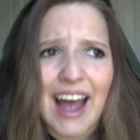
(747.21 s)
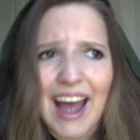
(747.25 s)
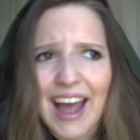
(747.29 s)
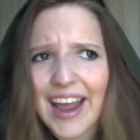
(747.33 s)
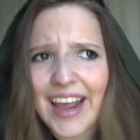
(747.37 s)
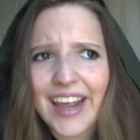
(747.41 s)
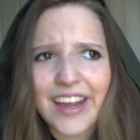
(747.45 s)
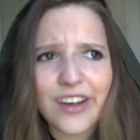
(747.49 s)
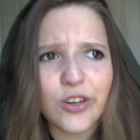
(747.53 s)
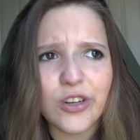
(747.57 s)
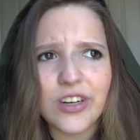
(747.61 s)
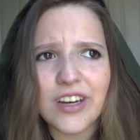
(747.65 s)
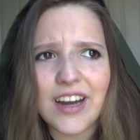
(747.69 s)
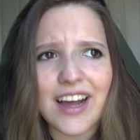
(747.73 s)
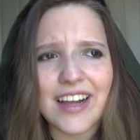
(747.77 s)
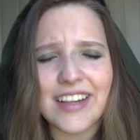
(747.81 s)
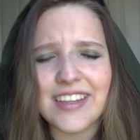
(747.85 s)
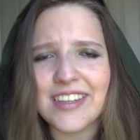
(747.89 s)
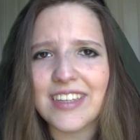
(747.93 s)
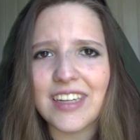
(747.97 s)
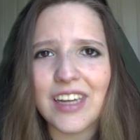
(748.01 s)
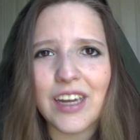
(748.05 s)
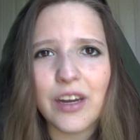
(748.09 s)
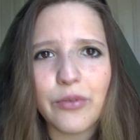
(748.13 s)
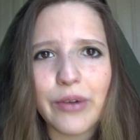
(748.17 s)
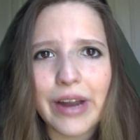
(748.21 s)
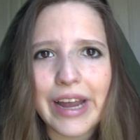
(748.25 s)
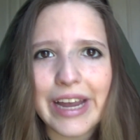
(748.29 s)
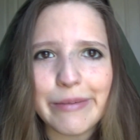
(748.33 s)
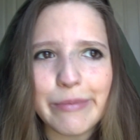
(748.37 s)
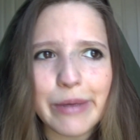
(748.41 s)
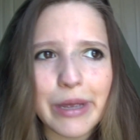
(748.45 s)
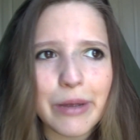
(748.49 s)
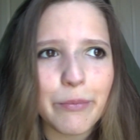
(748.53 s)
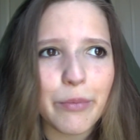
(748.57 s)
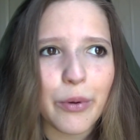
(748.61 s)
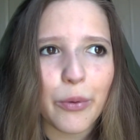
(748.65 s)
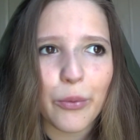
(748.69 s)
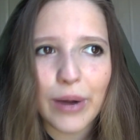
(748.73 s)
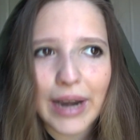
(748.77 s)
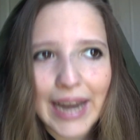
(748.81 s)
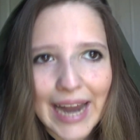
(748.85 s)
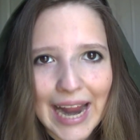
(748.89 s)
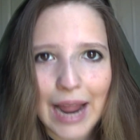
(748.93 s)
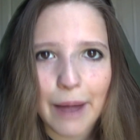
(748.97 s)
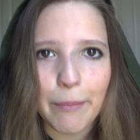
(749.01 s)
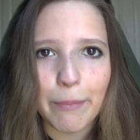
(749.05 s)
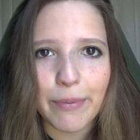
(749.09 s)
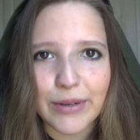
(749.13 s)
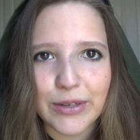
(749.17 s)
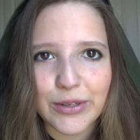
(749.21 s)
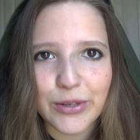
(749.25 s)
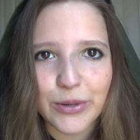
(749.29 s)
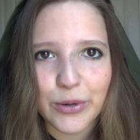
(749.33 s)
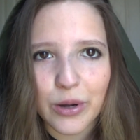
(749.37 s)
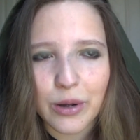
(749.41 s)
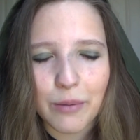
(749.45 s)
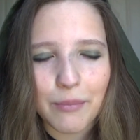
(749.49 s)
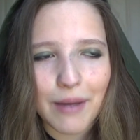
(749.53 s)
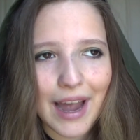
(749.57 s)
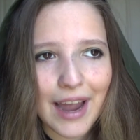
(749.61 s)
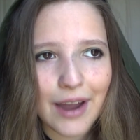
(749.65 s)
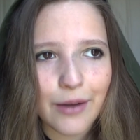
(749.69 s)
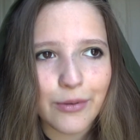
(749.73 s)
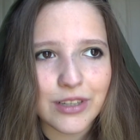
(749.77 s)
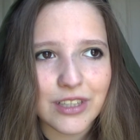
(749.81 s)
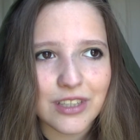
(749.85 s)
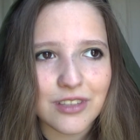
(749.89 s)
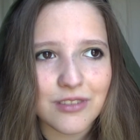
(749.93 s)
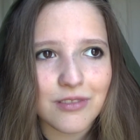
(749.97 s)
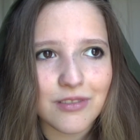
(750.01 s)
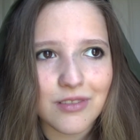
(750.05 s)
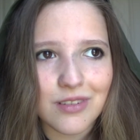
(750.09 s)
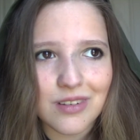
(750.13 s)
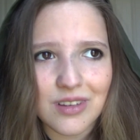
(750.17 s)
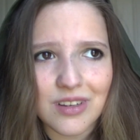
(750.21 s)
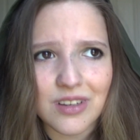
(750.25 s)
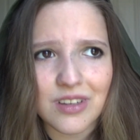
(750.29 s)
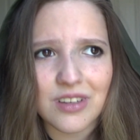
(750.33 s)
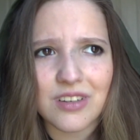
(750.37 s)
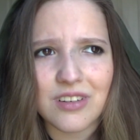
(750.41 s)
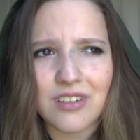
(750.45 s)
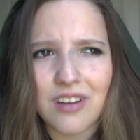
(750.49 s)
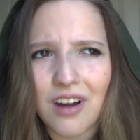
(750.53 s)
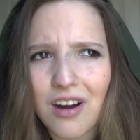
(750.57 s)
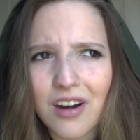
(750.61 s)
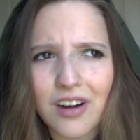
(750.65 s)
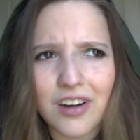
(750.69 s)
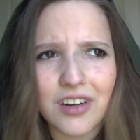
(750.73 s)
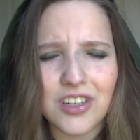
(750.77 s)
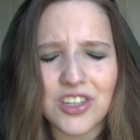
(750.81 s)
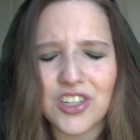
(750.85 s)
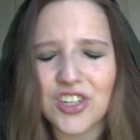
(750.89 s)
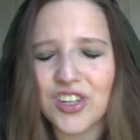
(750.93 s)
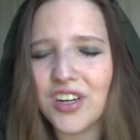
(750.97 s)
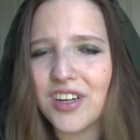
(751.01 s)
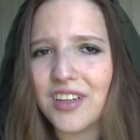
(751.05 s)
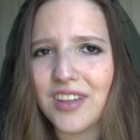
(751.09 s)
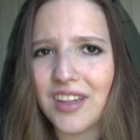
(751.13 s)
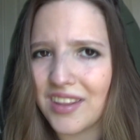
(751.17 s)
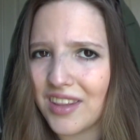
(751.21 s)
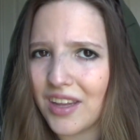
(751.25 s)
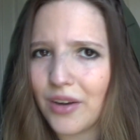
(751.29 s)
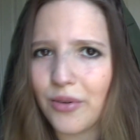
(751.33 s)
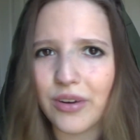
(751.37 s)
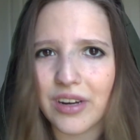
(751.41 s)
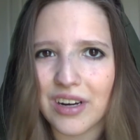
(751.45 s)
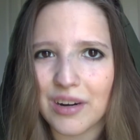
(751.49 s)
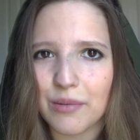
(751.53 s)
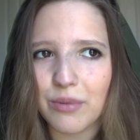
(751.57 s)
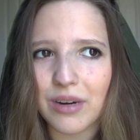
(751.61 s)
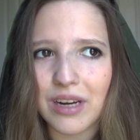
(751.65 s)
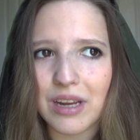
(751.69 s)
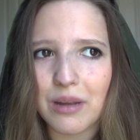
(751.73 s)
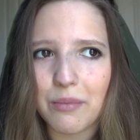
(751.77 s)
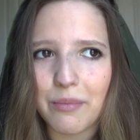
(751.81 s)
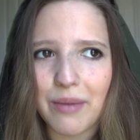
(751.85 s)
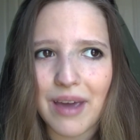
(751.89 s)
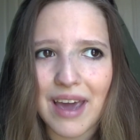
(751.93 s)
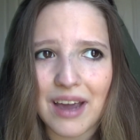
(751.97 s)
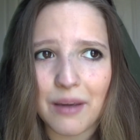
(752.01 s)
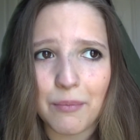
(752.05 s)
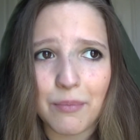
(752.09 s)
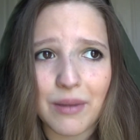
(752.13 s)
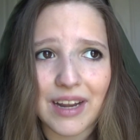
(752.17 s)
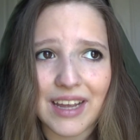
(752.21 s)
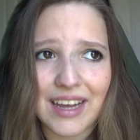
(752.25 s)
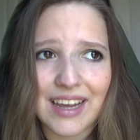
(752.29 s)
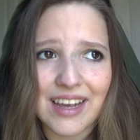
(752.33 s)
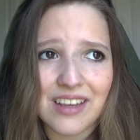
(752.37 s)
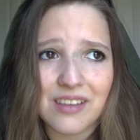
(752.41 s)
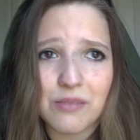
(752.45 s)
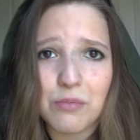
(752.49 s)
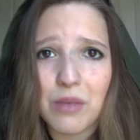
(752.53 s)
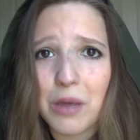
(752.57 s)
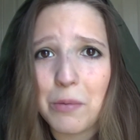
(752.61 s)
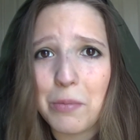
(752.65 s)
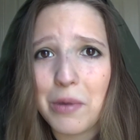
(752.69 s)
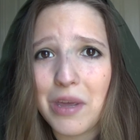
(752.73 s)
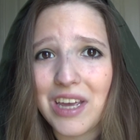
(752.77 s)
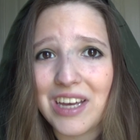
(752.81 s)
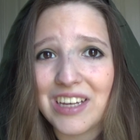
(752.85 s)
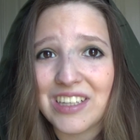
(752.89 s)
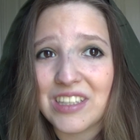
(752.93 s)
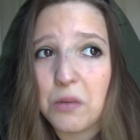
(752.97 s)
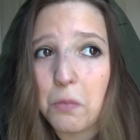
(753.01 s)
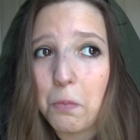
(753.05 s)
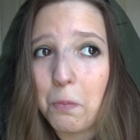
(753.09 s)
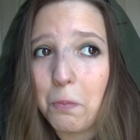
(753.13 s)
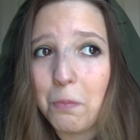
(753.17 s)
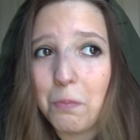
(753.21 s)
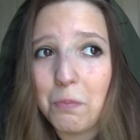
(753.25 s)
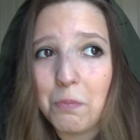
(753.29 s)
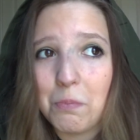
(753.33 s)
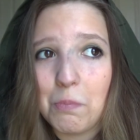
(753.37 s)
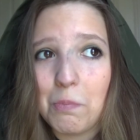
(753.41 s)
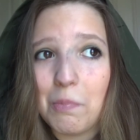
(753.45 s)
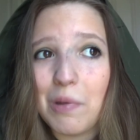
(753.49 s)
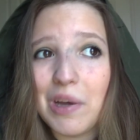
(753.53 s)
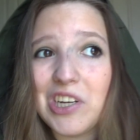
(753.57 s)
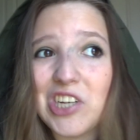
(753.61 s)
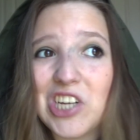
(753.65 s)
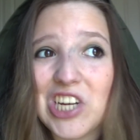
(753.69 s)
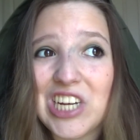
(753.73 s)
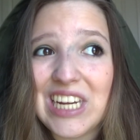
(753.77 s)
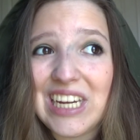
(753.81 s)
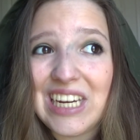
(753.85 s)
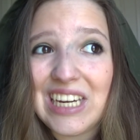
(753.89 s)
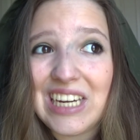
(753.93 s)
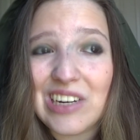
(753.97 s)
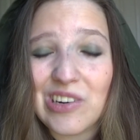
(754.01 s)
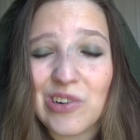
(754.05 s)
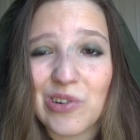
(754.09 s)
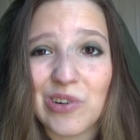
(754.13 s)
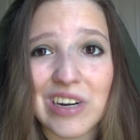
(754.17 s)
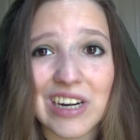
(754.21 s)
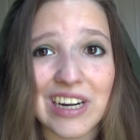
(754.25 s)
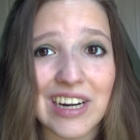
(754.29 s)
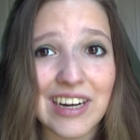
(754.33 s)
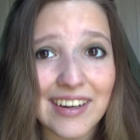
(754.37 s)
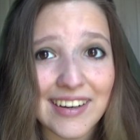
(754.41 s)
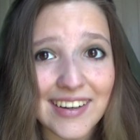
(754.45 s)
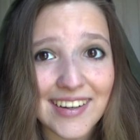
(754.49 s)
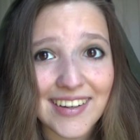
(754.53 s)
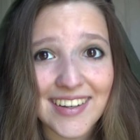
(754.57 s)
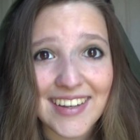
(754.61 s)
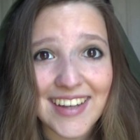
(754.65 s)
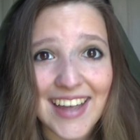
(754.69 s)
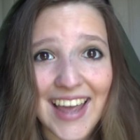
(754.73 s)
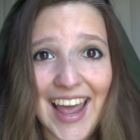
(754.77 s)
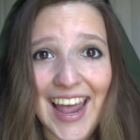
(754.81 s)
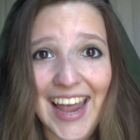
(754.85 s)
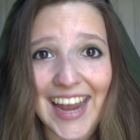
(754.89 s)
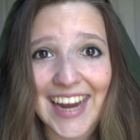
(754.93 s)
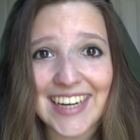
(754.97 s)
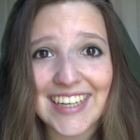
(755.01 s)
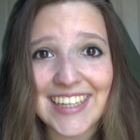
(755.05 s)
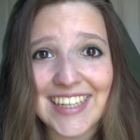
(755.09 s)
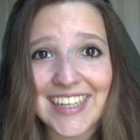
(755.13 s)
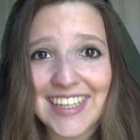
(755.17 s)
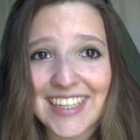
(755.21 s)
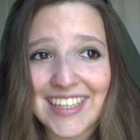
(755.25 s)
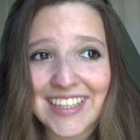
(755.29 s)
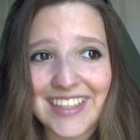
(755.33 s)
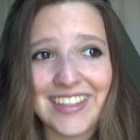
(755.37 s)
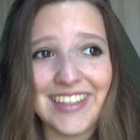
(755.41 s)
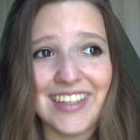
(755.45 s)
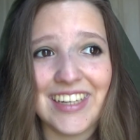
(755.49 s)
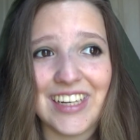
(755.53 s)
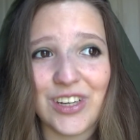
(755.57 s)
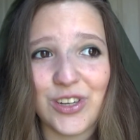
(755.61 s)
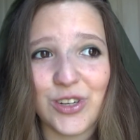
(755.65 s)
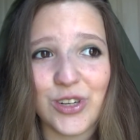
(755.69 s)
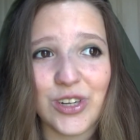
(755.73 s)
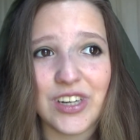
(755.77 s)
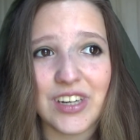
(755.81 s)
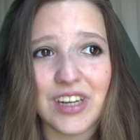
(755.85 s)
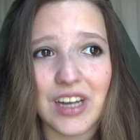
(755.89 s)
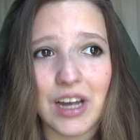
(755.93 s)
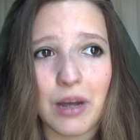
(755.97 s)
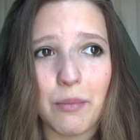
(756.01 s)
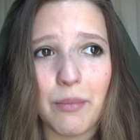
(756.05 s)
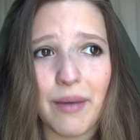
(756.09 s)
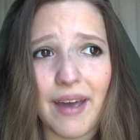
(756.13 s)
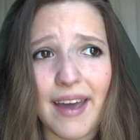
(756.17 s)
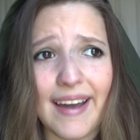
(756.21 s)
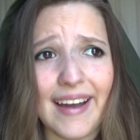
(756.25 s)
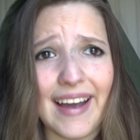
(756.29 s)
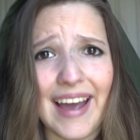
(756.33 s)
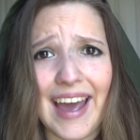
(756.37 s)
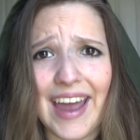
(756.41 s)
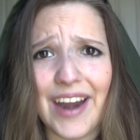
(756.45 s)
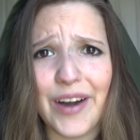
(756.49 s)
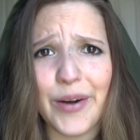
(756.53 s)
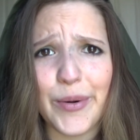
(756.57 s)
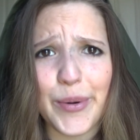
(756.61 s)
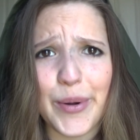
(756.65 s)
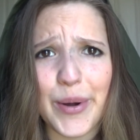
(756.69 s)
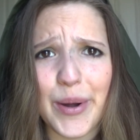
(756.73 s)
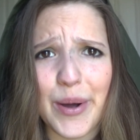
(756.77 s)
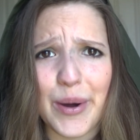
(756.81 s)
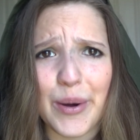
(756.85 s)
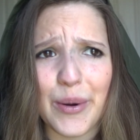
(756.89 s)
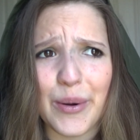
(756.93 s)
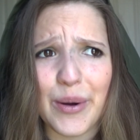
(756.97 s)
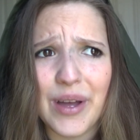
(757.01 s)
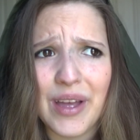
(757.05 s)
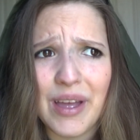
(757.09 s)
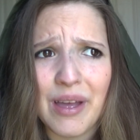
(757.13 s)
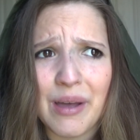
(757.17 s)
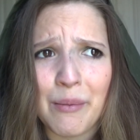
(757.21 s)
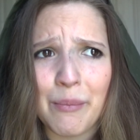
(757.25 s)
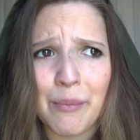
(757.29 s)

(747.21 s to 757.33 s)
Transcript: I could not stand Ragman, but what happened to him? I was darn sure that they were gonna bring him back, but I guess maybe because of budgeting or acting, he couldn't come back. I don't know.